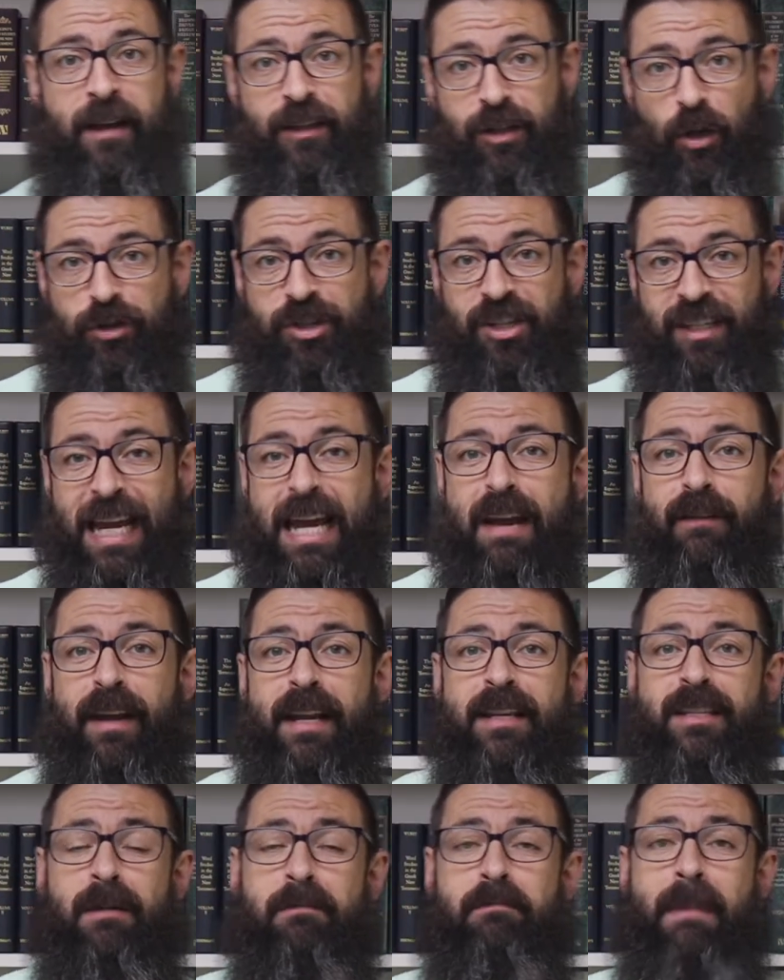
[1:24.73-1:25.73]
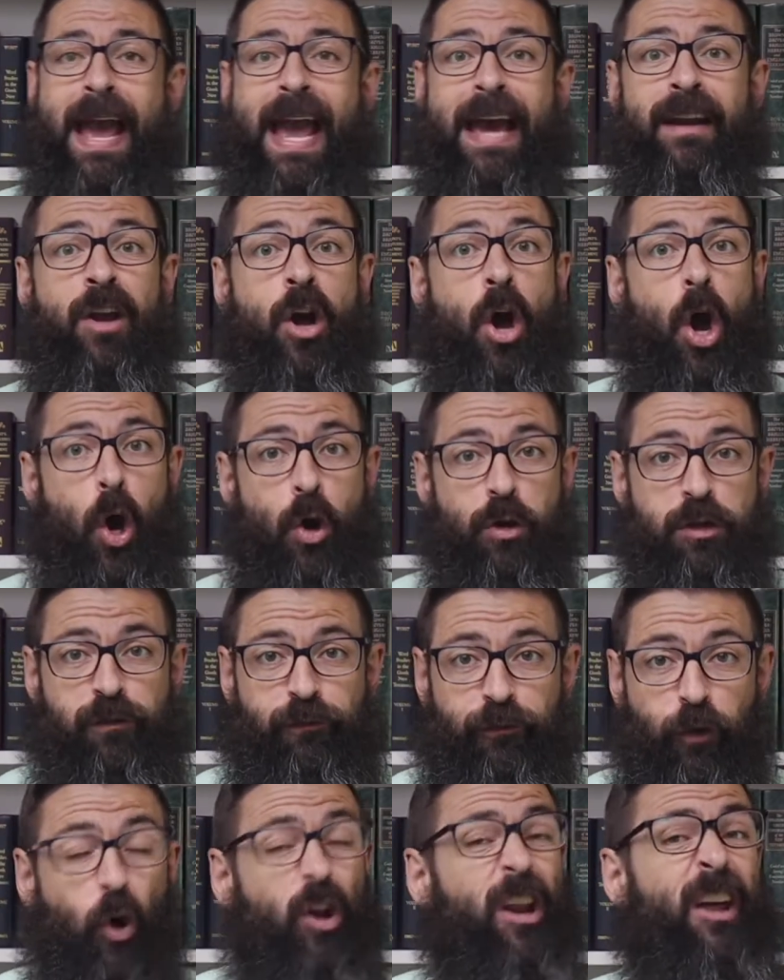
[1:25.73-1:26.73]
So Stephen is a man who's
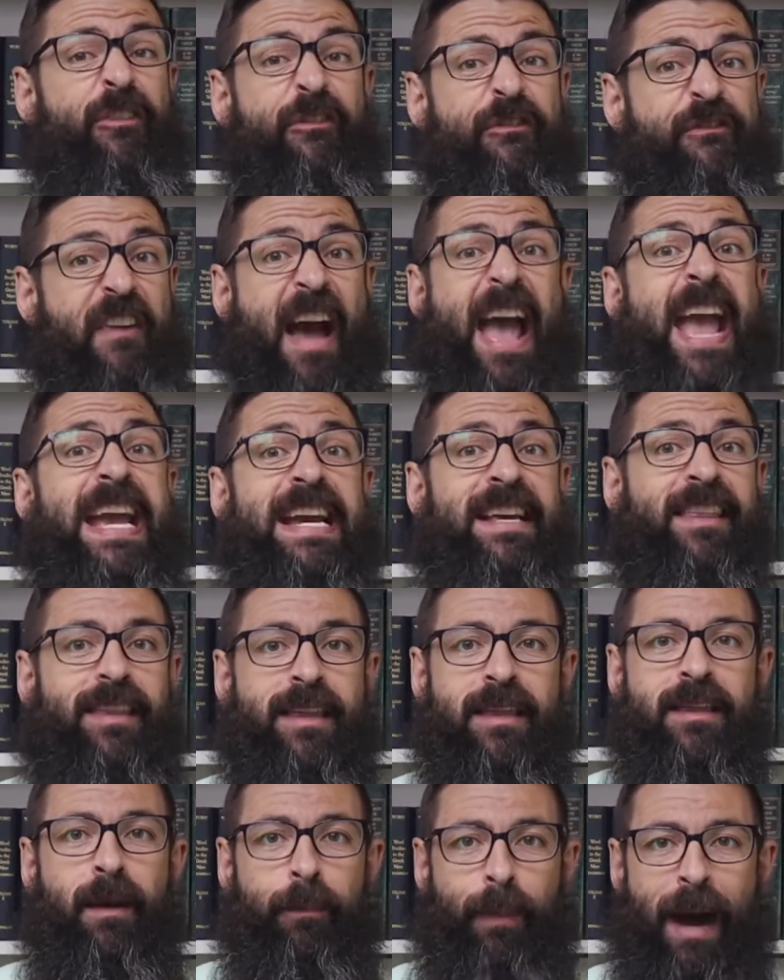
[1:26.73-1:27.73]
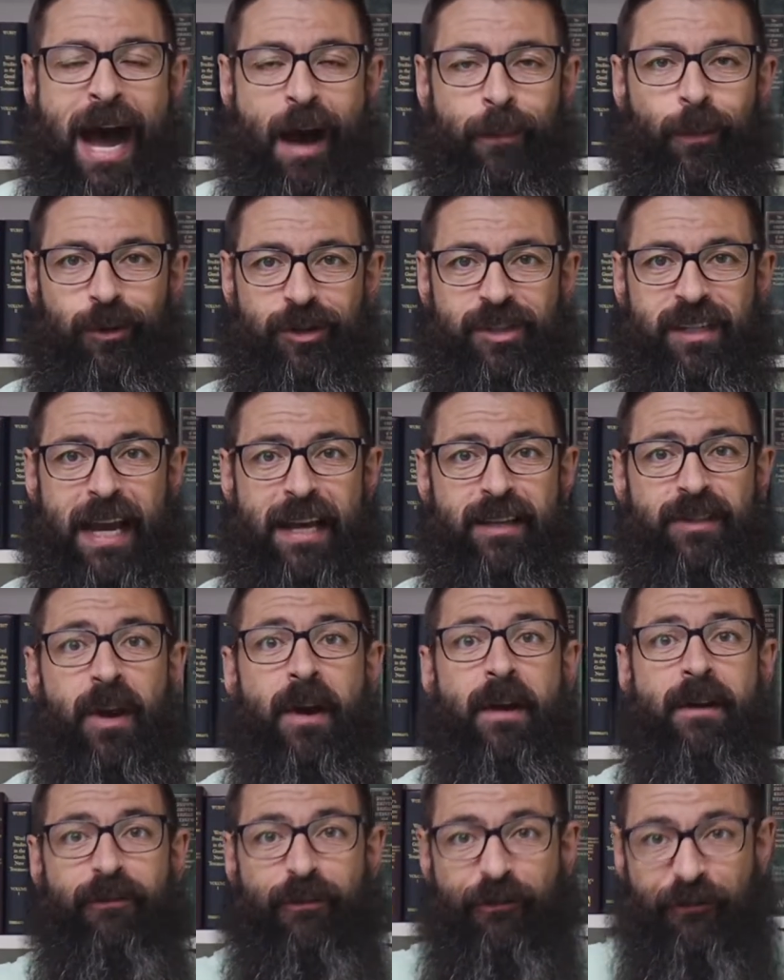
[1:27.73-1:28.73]
full of faith, the Bible says.
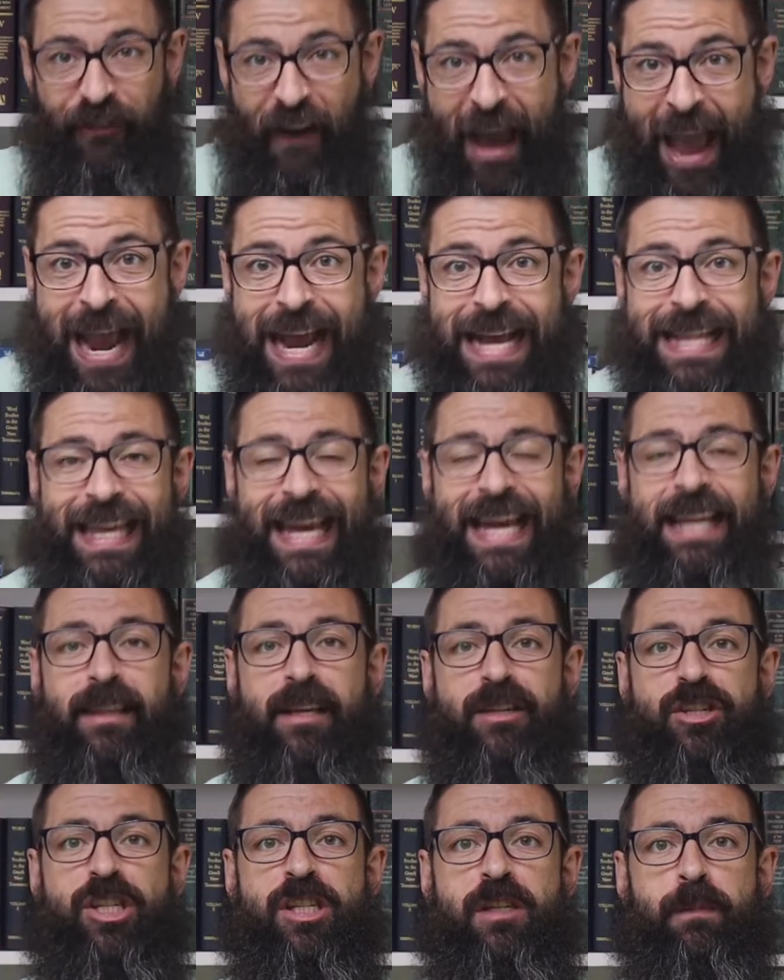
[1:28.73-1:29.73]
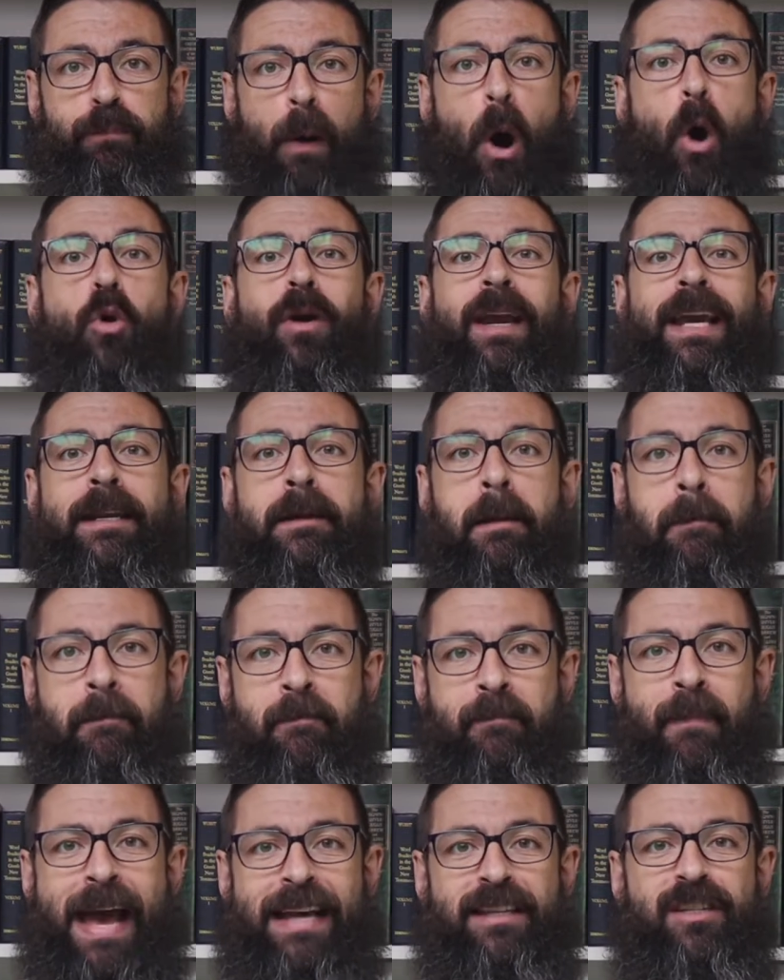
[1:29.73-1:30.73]
Faith in the spoken
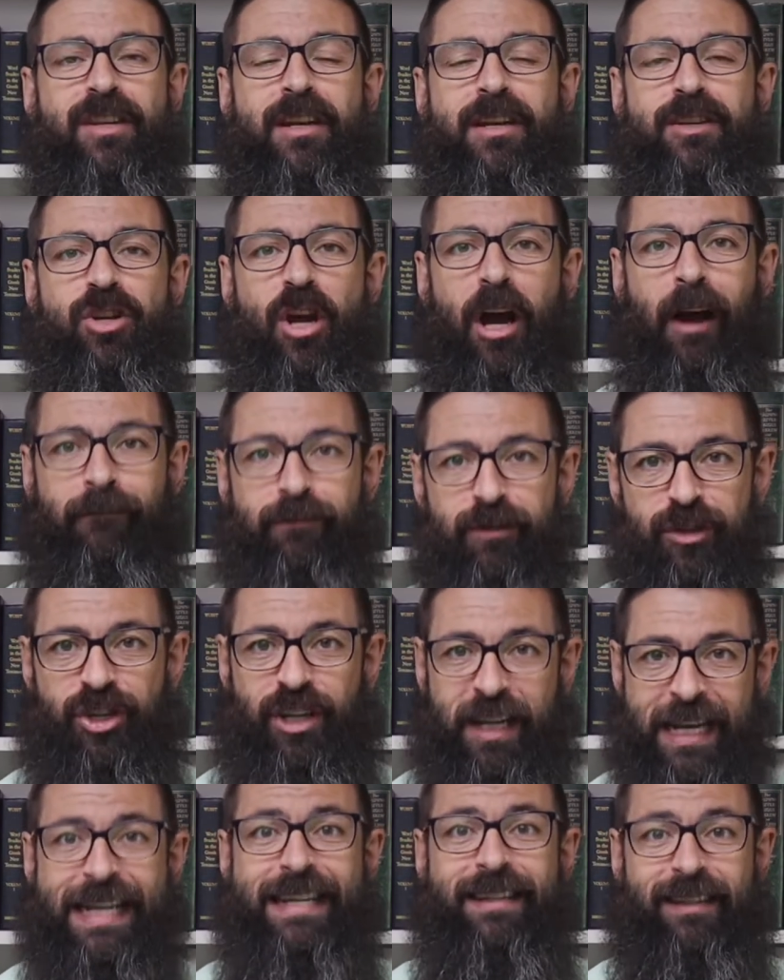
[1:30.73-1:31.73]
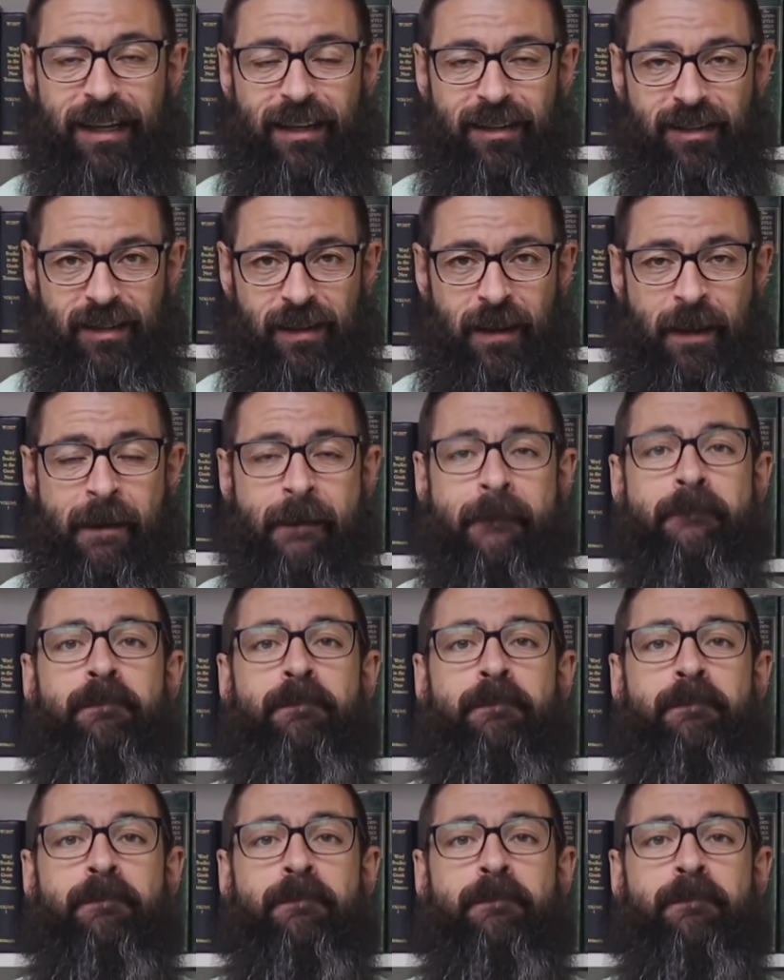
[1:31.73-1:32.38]
message of Jesus.